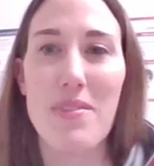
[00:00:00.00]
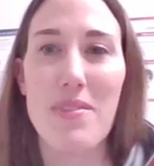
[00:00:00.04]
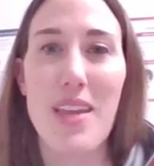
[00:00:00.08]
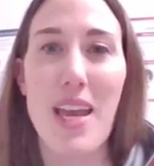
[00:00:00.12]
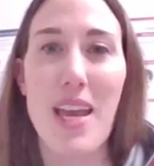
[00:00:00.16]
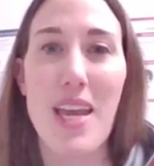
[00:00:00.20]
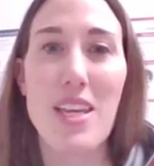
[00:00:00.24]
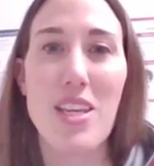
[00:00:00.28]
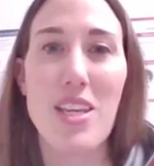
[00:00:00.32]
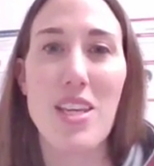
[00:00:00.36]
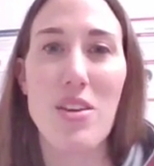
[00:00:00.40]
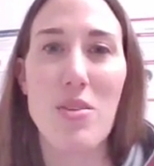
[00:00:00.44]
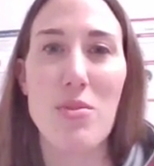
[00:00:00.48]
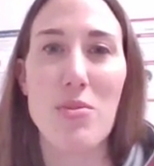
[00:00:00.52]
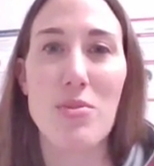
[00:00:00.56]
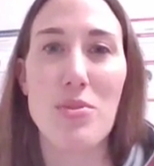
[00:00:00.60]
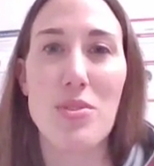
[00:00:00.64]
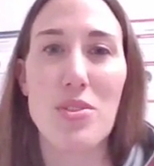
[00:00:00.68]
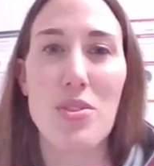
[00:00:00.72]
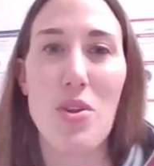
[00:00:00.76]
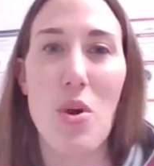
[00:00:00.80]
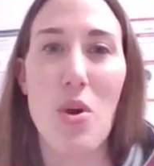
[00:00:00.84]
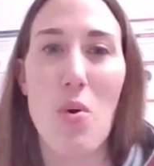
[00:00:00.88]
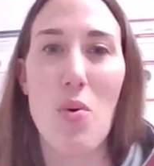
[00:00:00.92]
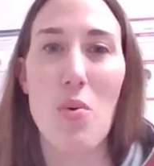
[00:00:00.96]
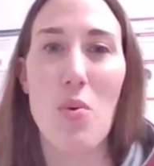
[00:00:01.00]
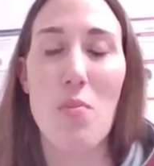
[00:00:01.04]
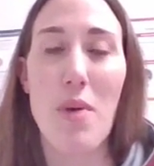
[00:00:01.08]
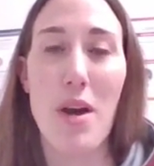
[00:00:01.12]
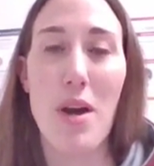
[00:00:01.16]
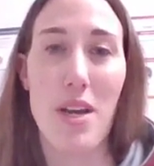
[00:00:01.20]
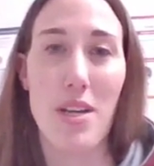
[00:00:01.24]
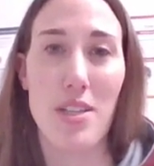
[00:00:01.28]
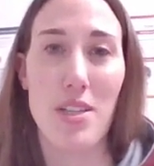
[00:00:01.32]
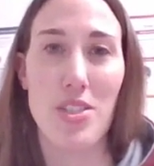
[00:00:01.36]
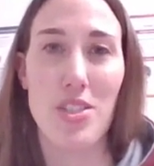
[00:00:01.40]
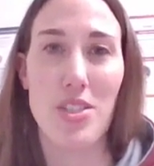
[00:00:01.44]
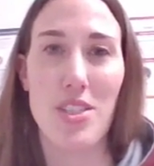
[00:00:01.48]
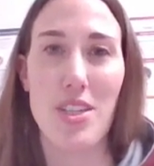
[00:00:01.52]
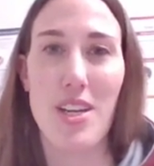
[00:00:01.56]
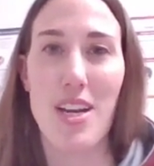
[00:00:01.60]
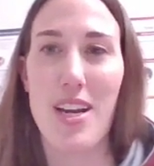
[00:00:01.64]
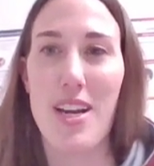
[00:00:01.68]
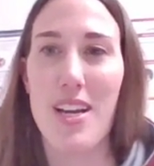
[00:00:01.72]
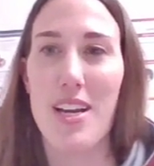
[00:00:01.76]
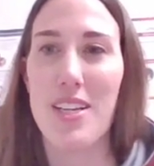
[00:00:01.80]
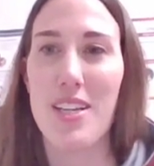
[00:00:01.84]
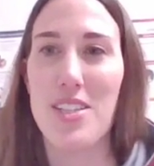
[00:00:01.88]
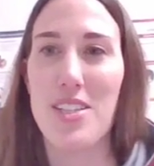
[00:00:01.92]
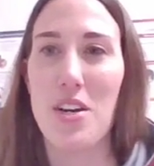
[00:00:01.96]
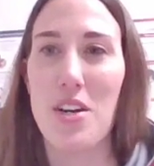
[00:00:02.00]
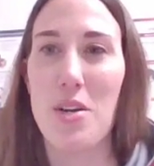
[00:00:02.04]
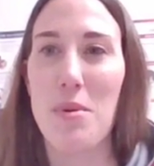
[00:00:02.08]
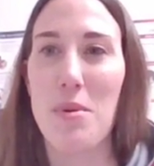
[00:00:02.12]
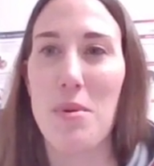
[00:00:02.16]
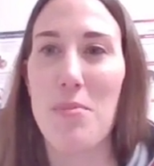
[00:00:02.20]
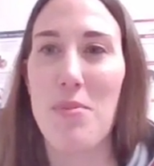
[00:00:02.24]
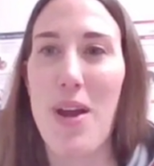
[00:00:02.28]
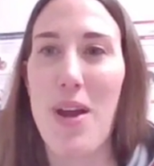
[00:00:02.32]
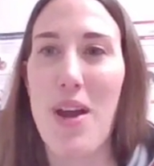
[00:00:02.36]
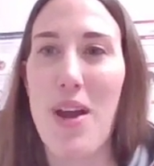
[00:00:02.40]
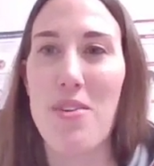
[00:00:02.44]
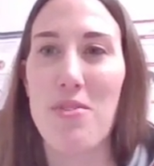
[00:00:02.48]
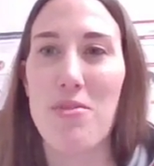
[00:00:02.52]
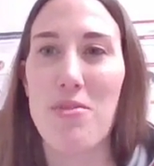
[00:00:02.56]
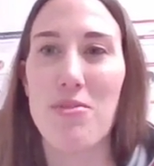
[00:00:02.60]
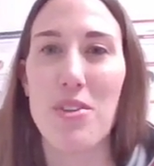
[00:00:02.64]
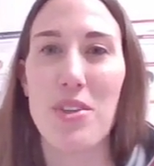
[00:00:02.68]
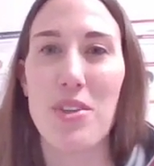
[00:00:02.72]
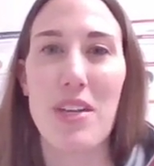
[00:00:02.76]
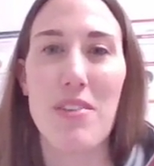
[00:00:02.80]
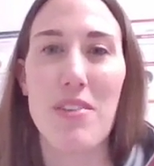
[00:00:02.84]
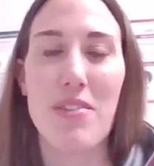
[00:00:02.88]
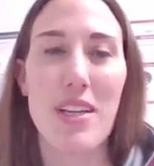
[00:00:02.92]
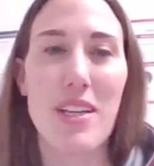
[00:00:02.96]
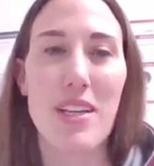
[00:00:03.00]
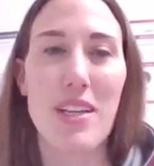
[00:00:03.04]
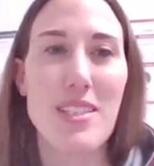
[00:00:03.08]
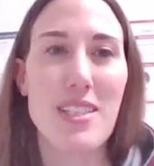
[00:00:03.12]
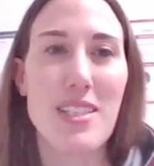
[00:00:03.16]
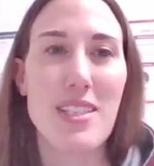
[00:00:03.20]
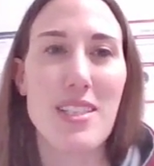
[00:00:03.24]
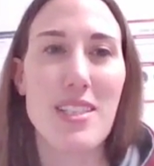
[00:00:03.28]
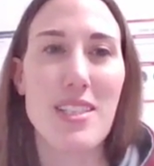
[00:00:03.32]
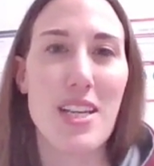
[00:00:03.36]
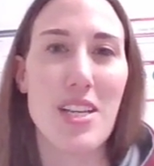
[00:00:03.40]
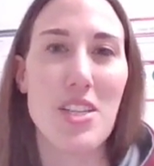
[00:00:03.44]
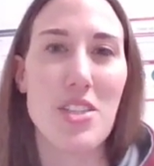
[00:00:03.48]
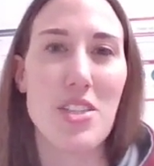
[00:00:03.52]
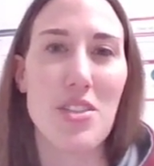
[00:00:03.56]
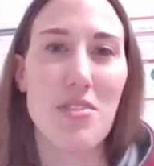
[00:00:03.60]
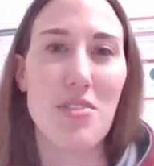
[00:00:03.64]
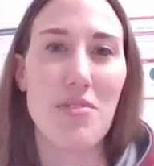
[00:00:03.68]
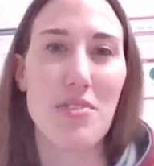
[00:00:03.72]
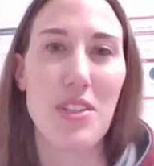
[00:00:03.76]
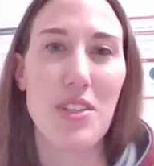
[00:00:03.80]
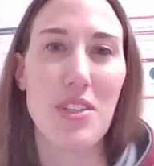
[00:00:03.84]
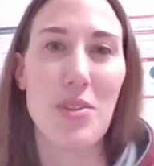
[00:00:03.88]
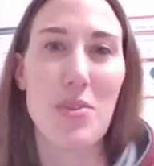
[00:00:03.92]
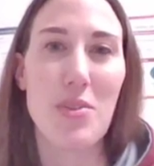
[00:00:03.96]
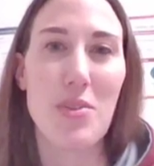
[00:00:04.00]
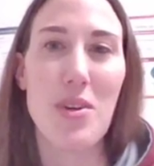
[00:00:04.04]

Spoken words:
Thank you so much, Darby Brown, for giving us this interview